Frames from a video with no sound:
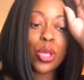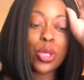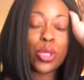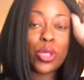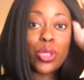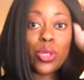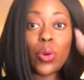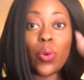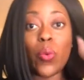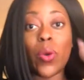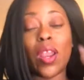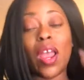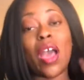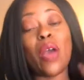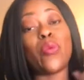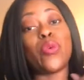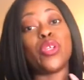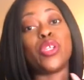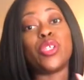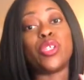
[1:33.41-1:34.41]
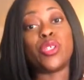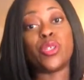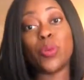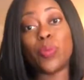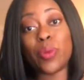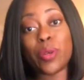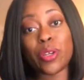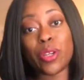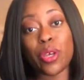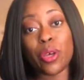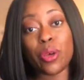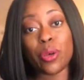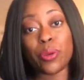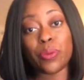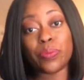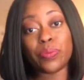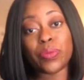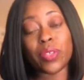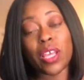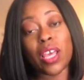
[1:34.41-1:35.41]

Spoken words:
So when I was super new